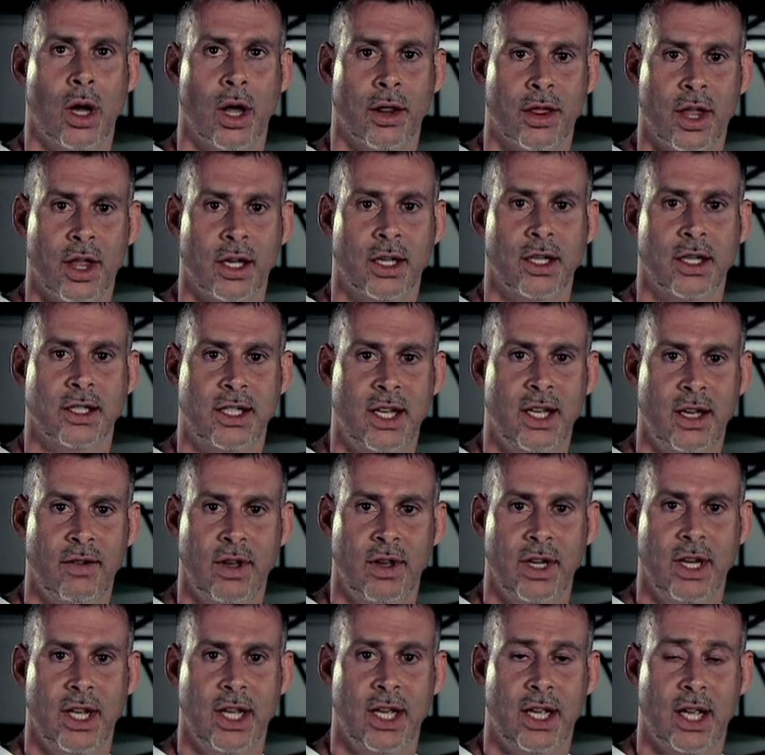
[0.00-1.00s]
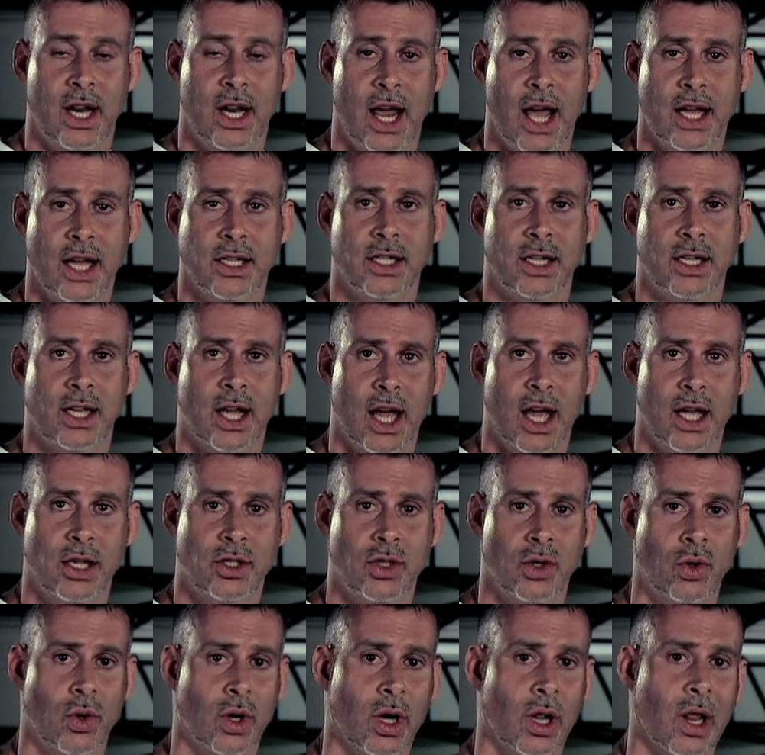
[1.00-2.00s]
I think this DVD can
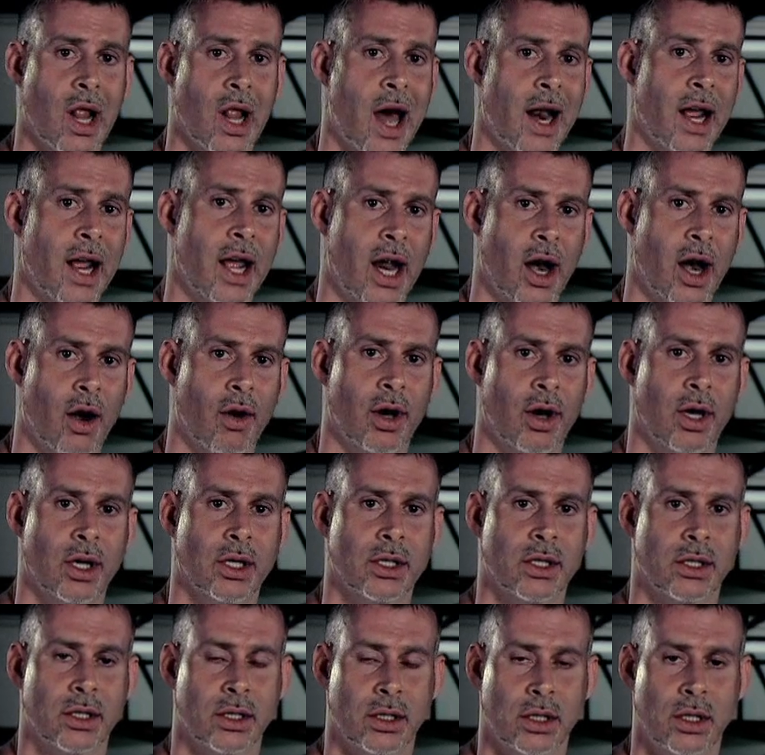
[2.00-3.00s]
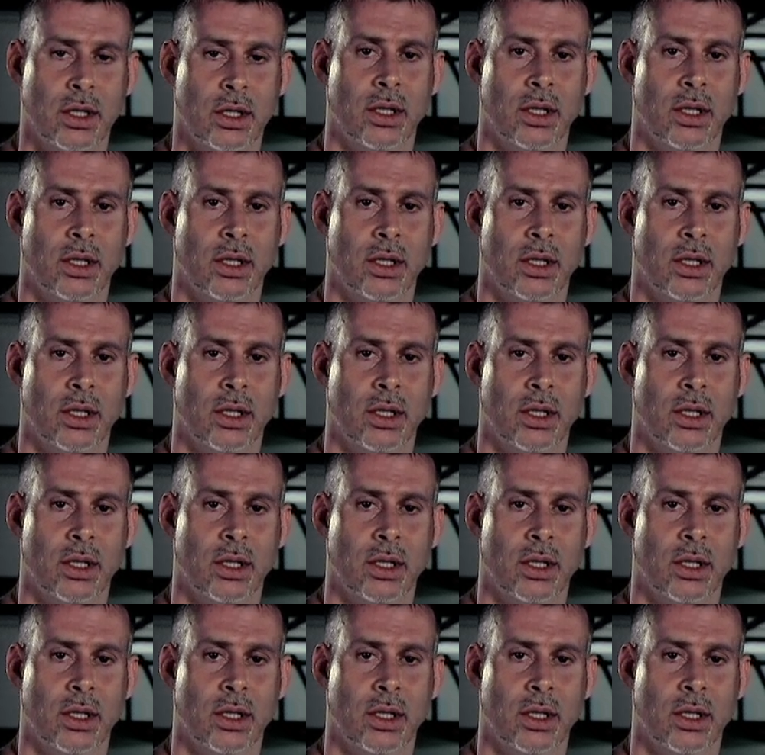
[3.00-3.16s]
educate you in a lot of areas.